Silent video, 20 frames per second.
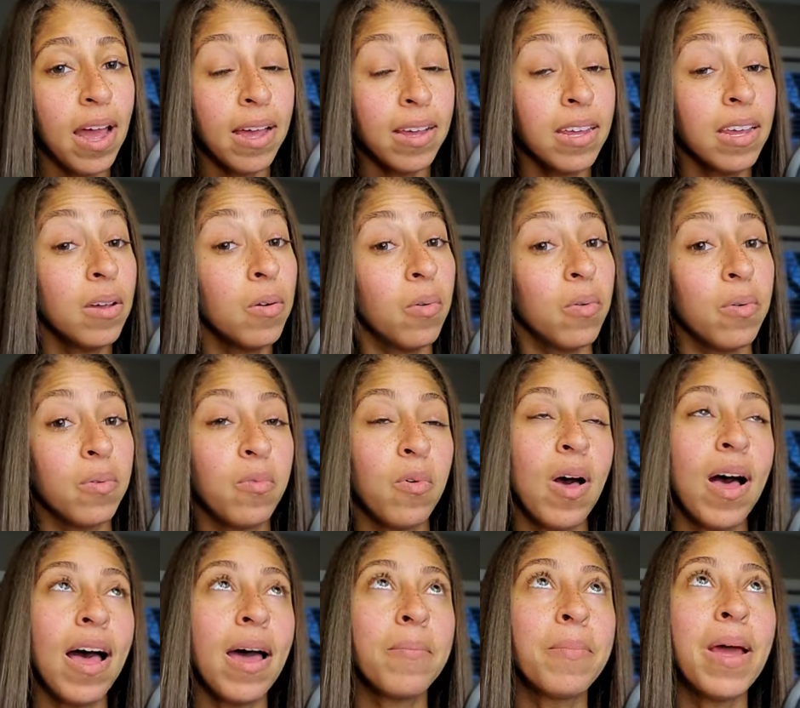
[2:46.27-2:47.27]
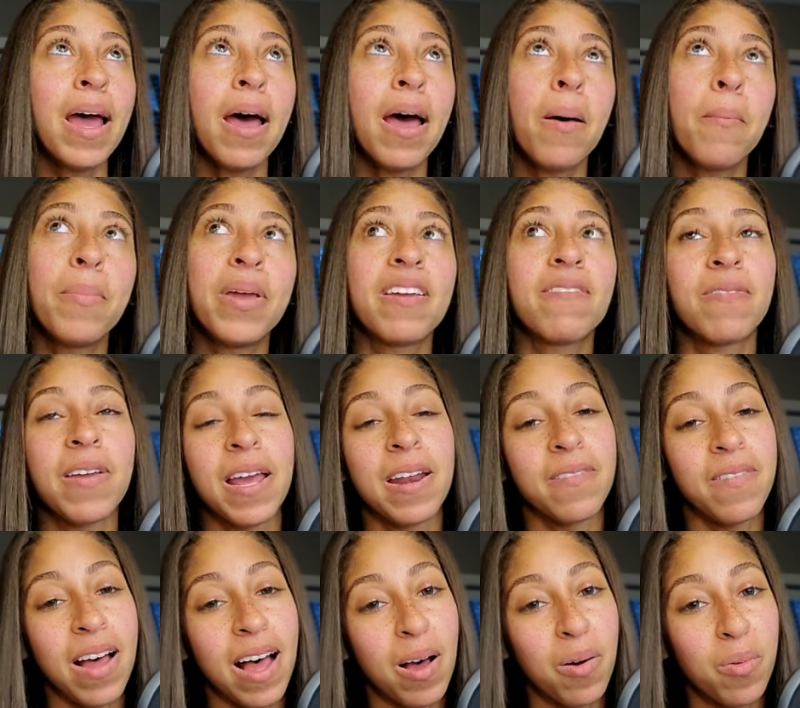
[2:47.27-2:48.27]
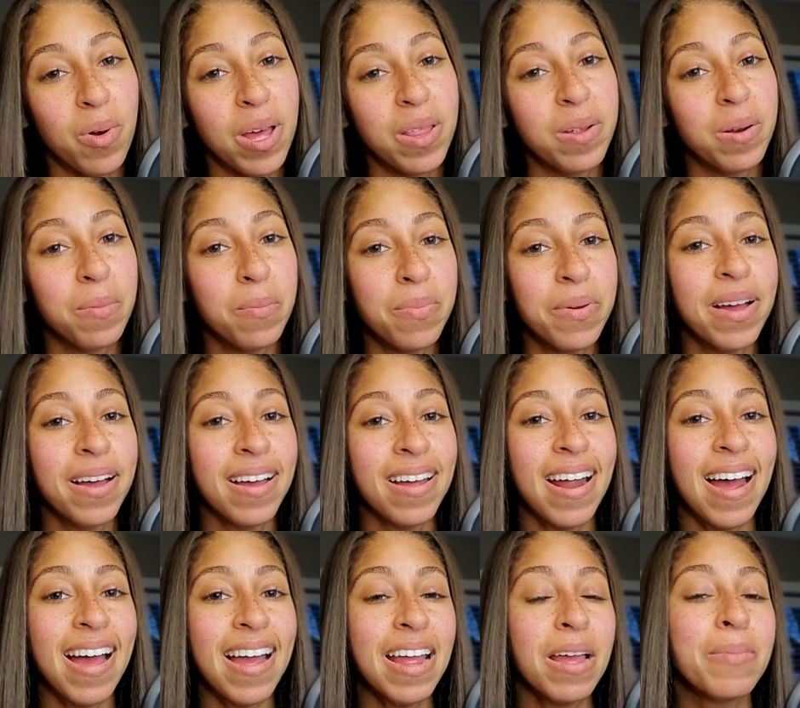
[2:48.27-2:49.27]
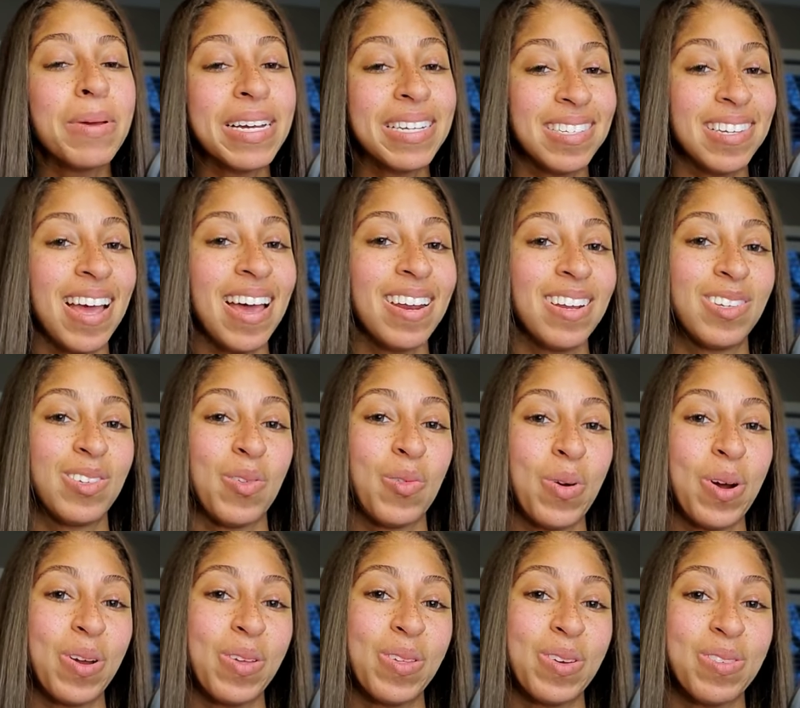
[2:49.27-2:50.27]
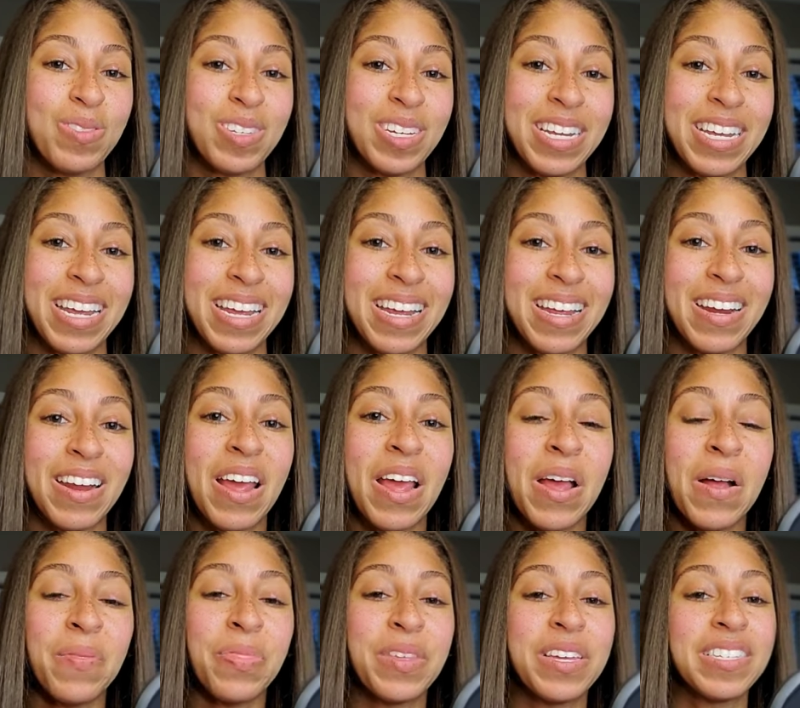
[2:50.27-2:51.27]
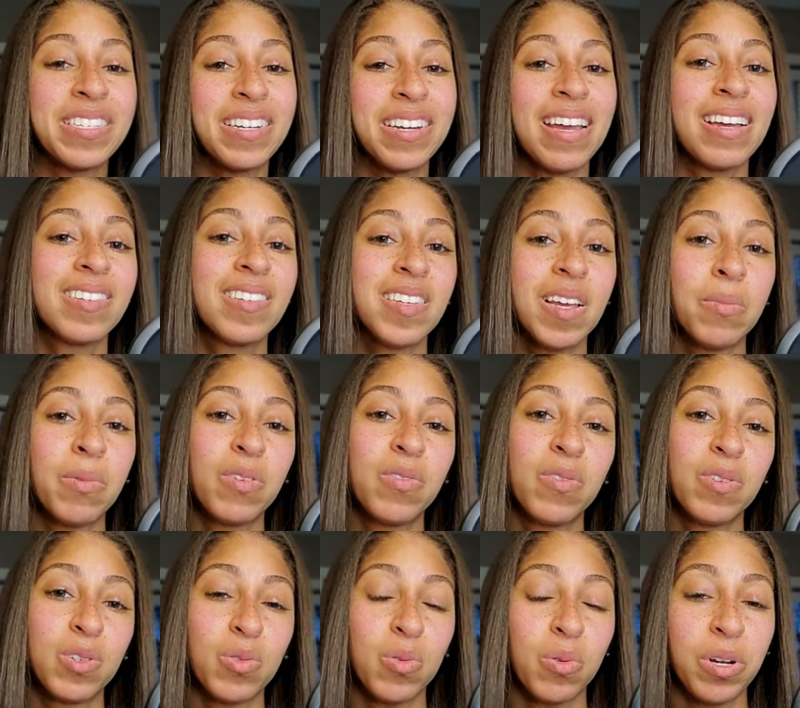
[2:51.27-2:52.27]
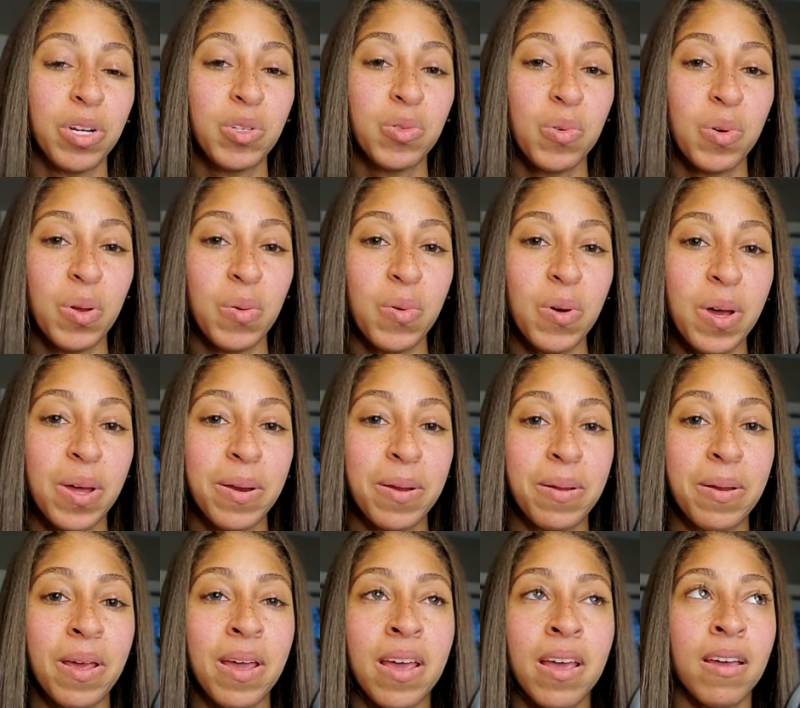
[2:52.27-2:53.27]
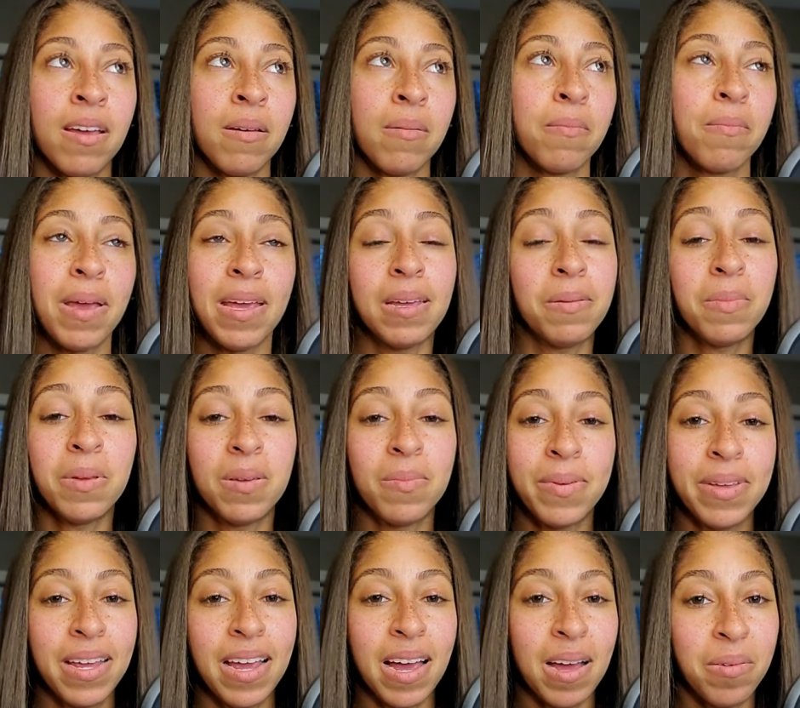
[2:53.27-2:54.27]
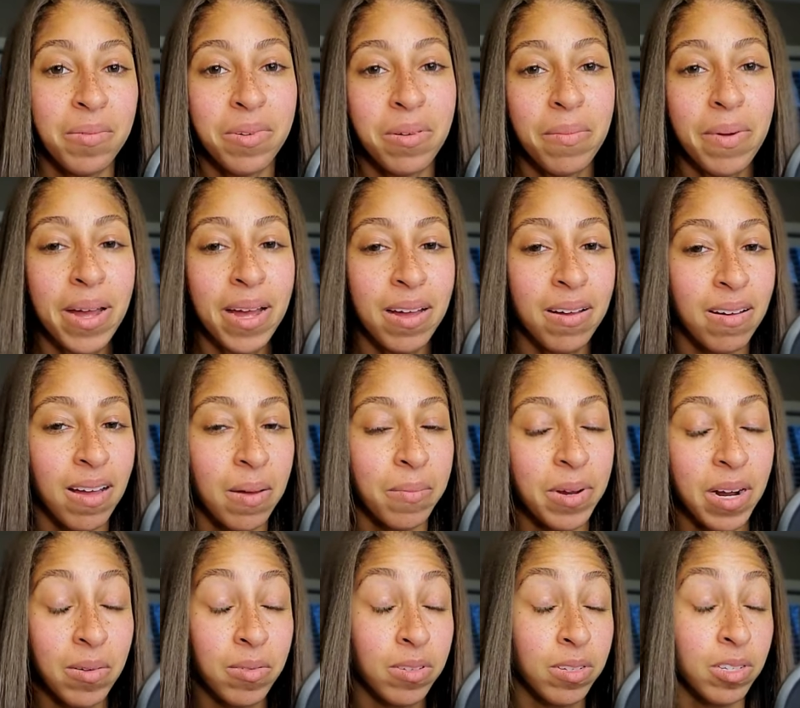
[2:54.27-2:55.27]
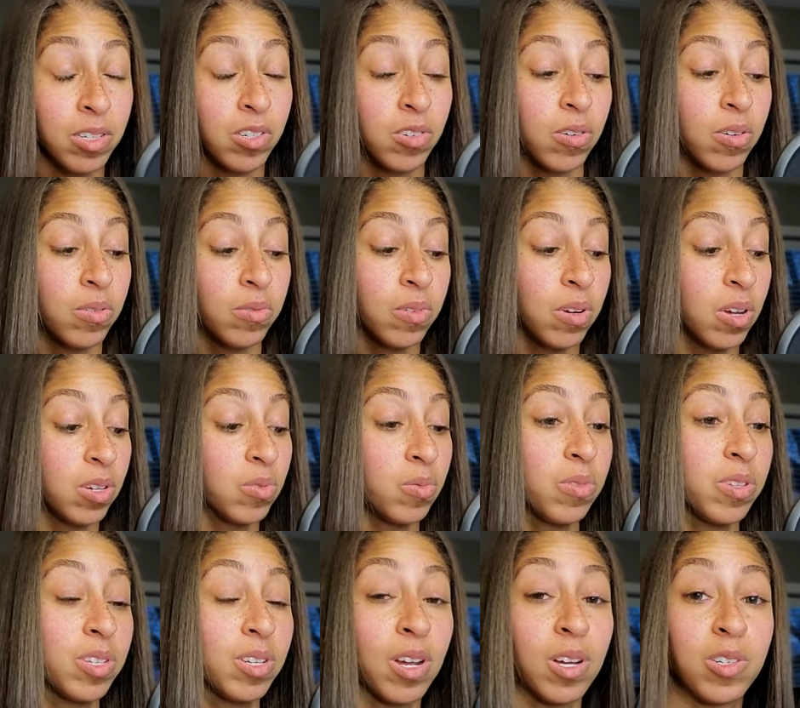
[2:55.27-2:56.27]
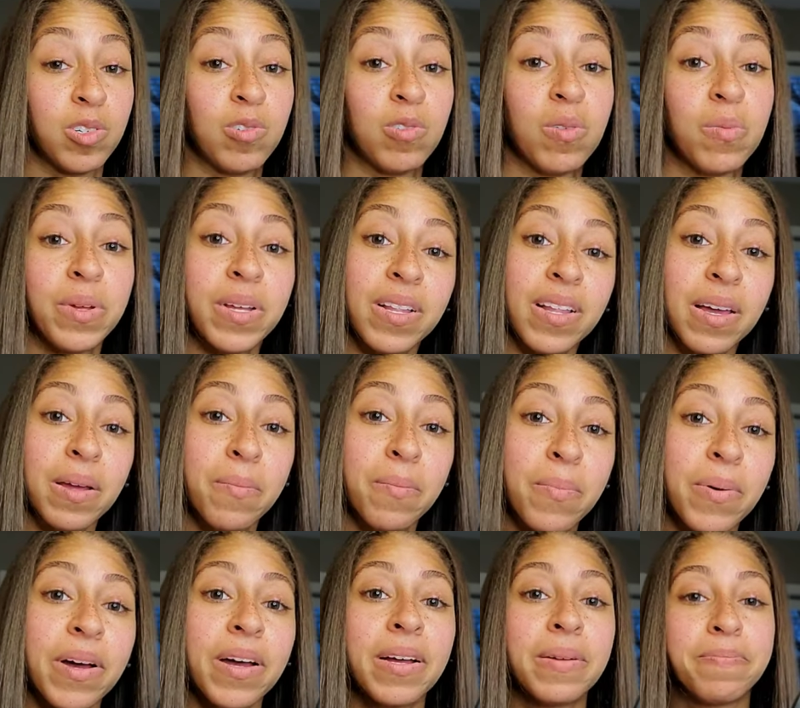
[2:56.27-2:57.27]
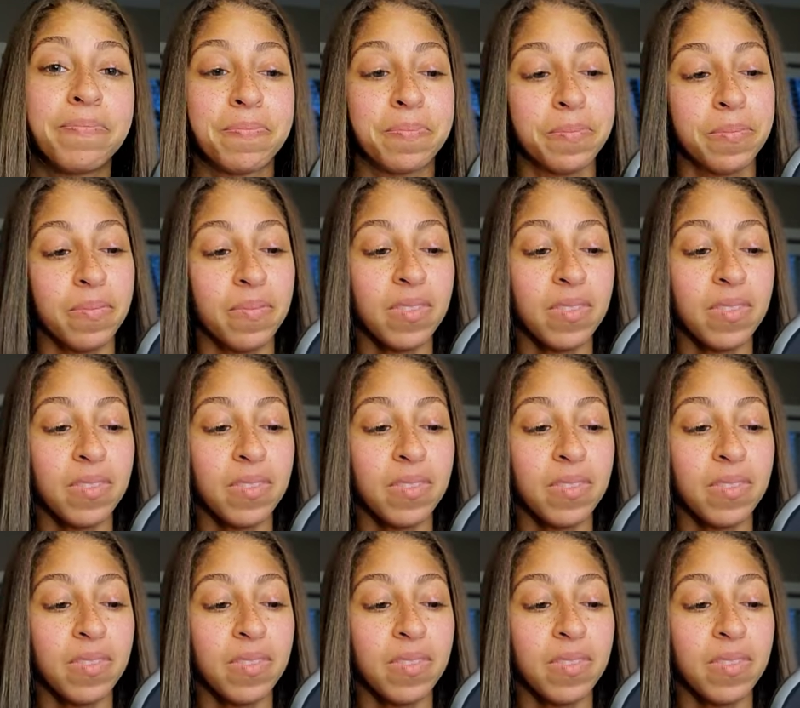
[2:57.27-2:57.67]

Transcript: I can't. Well, I'm not a big fan of hot weather, but I am excited to wear those again this next summer for 2021 and maybe be out and about. I'm not really sure. Who knows what this country will be like, but.